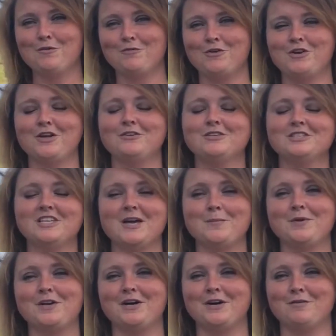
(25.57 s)
for another
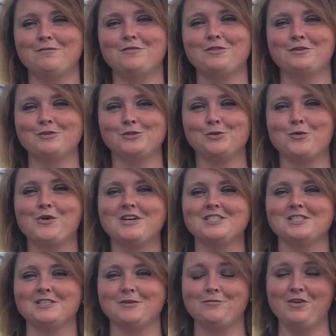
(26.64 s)
segment of Their
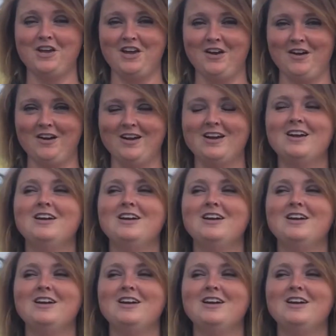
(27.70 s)
Stories Live Here,